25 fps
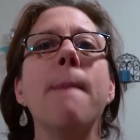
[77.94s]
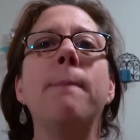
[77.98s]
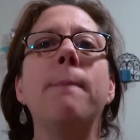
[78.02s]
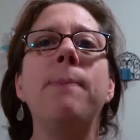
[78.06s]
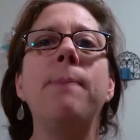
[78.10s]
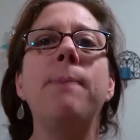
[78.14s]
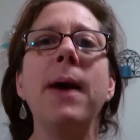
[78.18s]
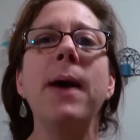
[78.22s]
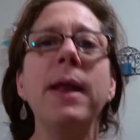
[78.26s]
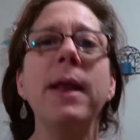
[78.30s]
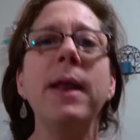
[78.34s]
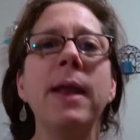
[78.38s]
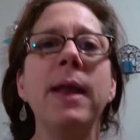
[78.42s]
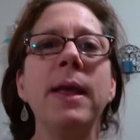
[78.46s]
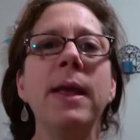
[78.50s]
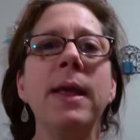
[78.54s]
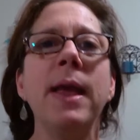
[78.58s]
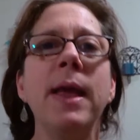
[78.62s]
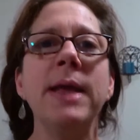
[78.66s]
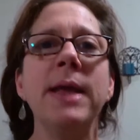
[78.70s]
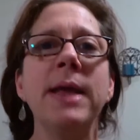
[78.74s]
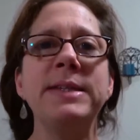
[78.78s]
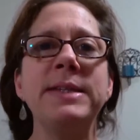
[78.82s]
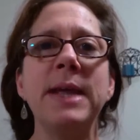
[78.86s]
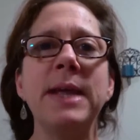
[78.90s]
but
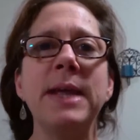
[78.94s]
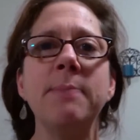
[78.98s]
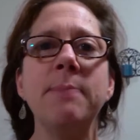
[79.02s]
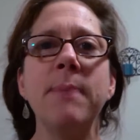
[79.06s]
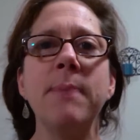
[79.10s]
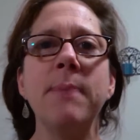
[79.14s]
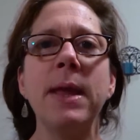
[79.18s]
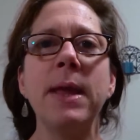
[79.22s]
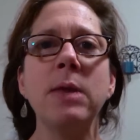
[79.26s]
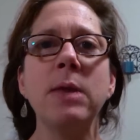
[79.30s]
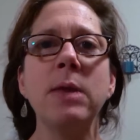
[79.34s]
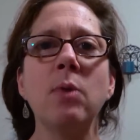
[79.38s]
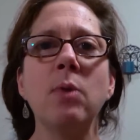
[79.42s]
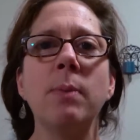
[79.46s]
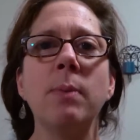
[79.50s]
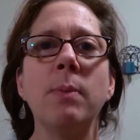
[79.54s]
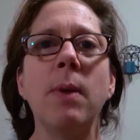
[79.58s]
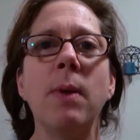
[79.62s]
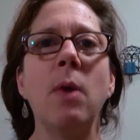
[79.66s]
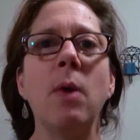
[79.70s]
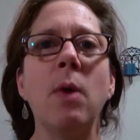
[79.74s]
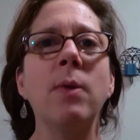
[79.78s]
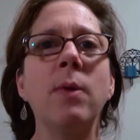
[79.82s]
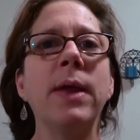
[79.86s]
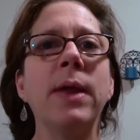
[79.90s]
it's on manual
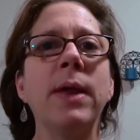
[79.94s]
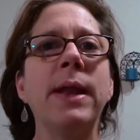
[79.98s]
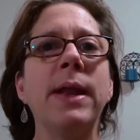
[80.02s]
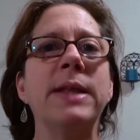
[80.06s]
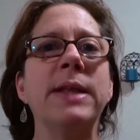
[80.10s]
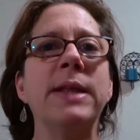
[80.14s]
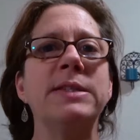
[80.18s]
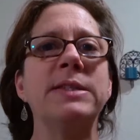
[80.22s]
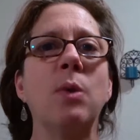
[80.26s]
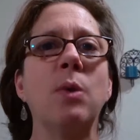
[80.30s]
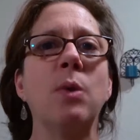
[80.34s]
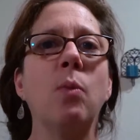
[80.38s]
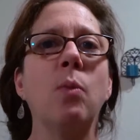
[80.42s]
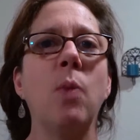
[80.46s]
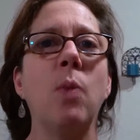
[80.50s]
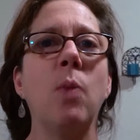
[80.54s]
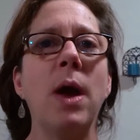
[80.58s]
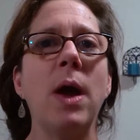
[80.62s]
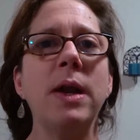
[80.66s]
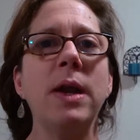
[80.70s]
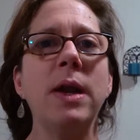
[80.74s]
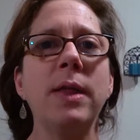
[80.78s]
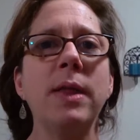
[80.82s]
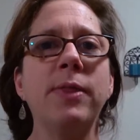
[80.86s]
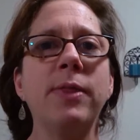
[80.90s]
mode, and it's
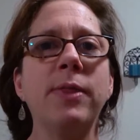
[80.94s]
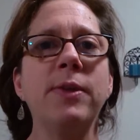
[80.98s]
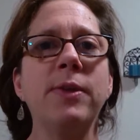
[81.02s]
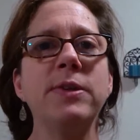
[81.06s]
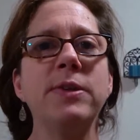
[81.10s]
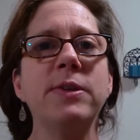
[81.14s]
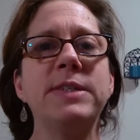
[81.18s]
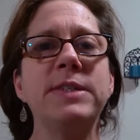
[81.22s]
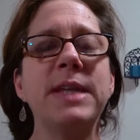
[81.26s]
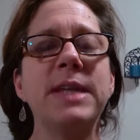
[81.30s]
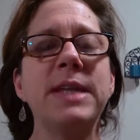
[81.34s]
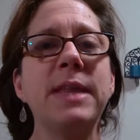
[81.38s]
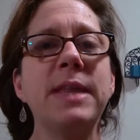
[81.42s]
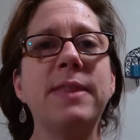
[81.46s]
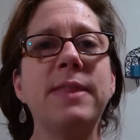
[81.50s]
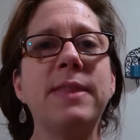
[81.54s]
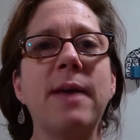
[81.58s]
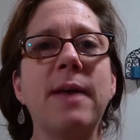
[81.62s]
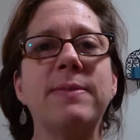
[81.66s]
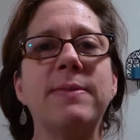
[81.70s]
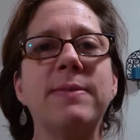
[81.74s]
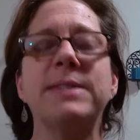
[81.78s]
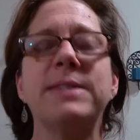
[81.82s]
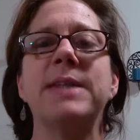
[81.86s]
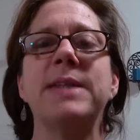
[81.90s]
1/13th
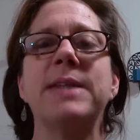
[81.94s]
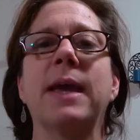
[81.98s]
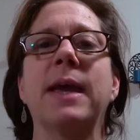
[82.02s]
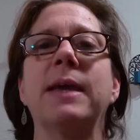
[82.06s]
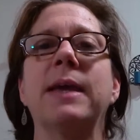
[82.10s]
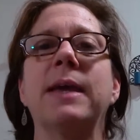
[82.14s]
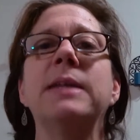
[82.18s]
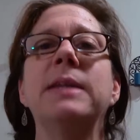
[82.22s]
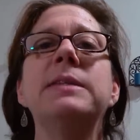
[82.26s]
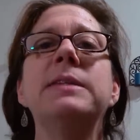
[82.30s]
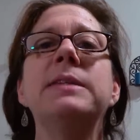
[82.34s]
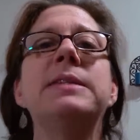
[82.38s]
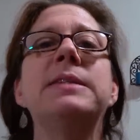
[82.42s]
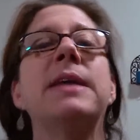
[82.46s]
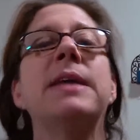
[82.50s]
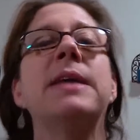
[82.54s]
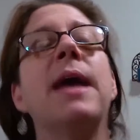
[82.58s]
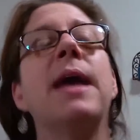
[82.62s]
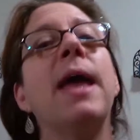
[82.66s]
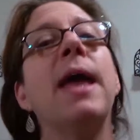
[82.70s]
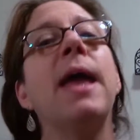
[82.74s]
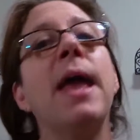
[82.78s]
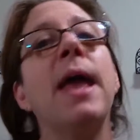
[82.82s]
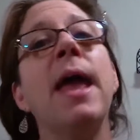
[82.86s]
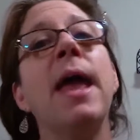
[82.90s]
of a second.
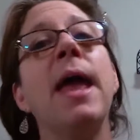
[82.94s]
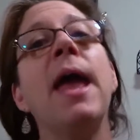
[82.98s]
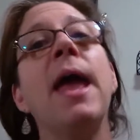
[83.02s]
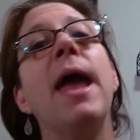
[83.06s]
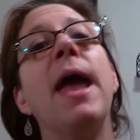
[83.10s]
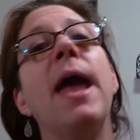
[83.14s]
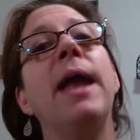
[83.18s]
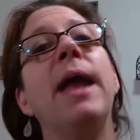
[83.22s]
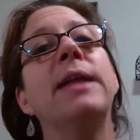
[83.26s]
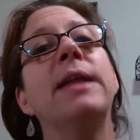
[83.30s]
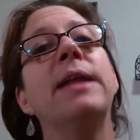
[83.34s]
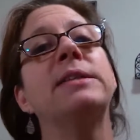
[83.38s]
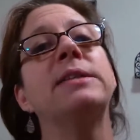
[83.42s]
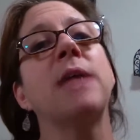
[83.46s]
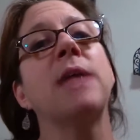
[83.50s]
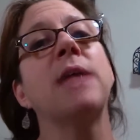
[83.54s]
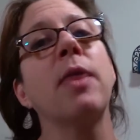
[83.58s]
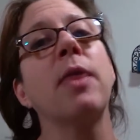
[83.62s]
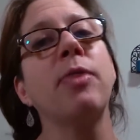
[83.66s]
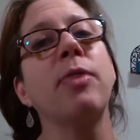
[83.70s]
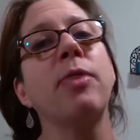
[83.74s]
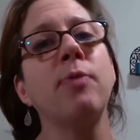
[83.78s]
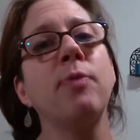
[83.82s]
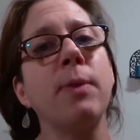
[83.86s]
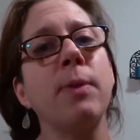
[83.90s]
It is
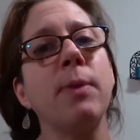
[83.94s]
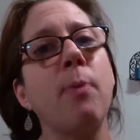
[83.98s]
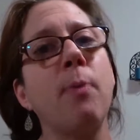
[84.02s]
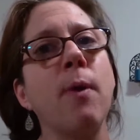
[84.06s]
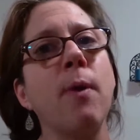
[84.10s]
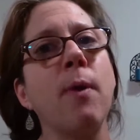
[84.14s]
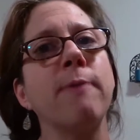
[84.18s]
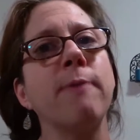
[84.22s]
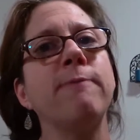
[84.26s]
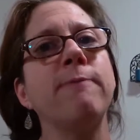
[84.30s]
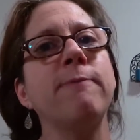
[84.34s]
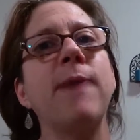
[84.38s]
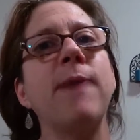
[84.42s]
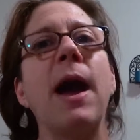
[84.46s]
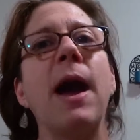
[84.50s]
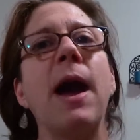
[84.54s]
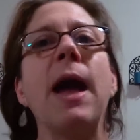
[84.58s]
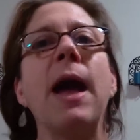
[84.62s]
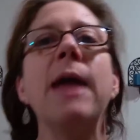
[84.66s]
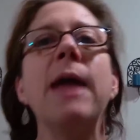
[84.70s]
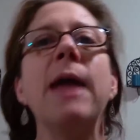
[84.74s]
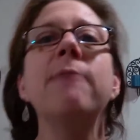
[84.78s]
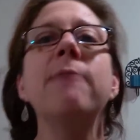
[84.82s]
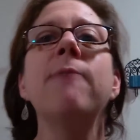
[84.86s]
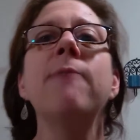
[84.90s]

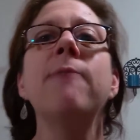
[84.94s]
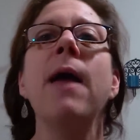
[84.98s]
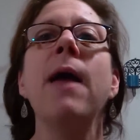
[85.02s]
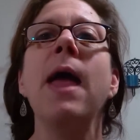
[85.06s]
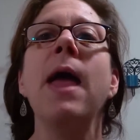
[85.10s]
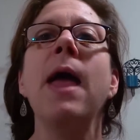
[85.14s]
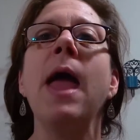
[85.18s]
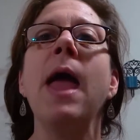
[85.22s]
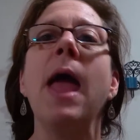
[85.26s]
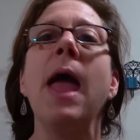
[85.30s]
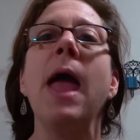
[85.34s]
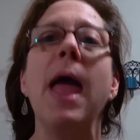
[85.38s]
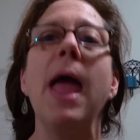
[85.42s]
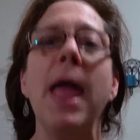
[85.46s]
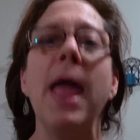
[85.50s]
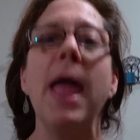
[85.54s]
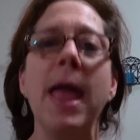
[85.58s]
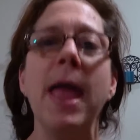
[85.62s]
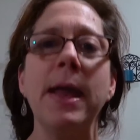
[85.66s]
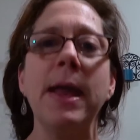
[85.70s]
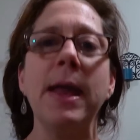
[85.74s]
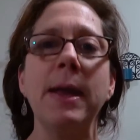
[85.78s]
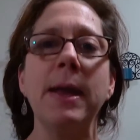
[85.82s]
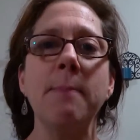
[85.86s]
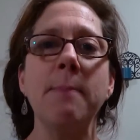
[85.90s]
3.5,
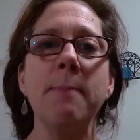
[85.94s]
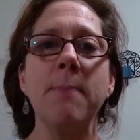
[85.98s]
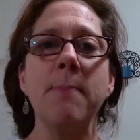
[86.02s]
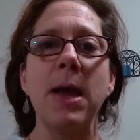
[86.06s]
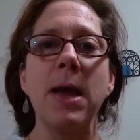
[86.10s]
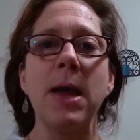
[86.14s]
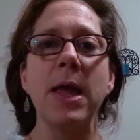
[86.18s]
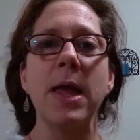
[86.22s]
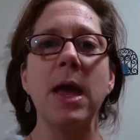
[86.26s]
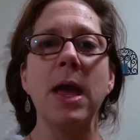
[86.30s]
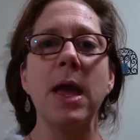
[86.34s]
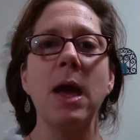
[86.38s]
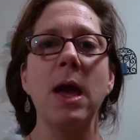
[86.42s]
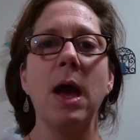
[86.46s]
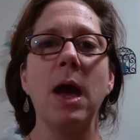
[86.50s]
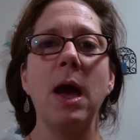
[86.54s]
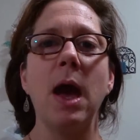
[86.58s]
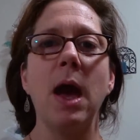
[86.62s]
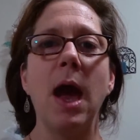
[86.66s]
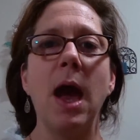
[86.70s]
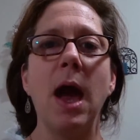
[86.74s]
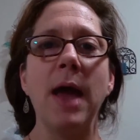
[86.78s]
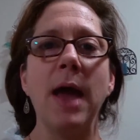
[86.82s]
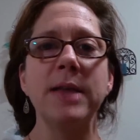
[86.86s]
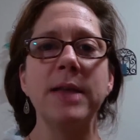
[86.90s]
and my
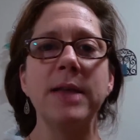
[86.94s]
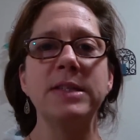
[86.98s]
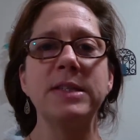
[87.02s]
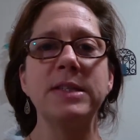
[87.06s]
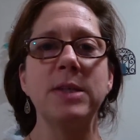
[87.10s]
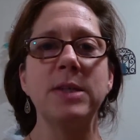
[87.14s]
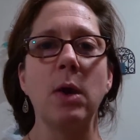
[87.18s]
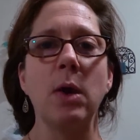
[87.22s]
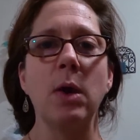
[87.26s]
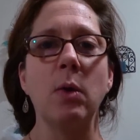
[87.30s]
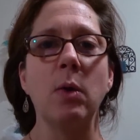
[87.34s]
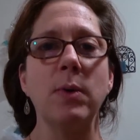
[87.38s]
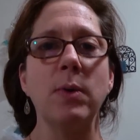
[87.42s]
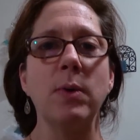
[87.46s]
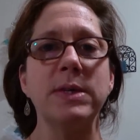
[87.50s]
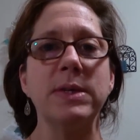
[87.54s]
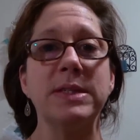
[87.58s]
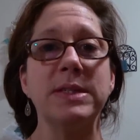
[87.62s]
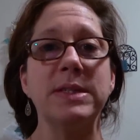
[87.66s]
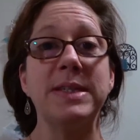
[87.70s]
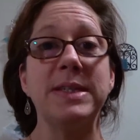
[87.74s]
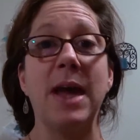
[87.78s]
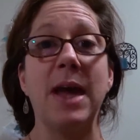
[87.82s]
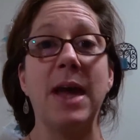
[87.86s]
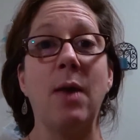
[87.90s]
ISO
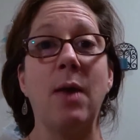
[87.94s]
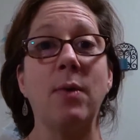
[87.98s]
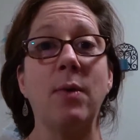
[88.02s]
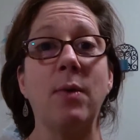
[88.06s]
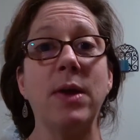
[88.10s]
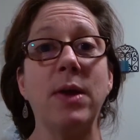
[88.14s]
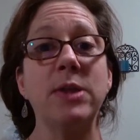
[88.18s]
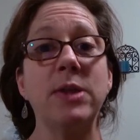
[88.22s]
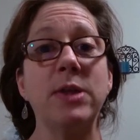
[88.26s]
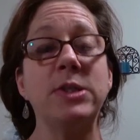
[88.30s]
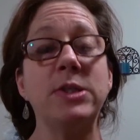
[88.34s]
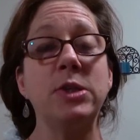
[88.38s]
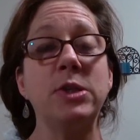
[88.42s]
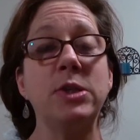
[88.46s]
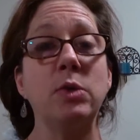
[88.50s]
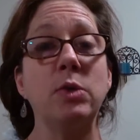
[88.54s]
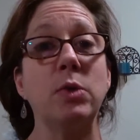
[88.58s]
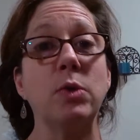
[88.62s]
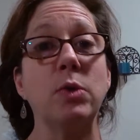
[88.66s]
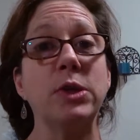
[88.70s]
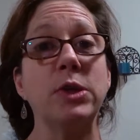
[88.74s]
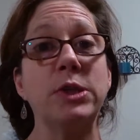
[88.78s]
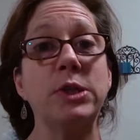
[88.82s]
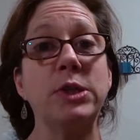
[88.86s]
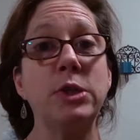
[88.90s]
is down
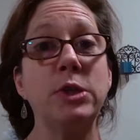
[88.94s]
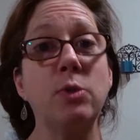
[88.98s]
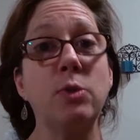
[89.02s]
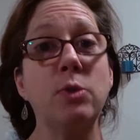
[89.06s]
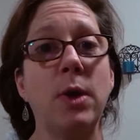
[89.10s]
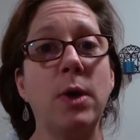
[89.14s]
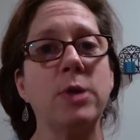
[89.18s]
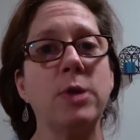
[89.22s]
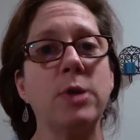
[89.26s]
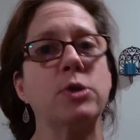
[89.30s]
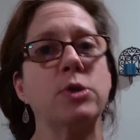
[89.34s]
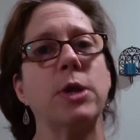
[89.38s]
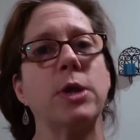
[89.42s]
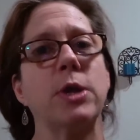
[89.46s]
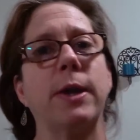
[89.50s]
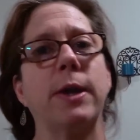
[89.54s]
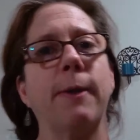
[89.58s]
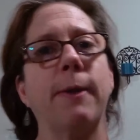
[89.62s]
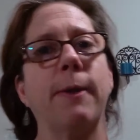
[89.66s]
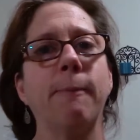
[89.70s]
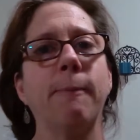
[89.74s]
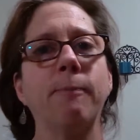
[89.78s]
to 200.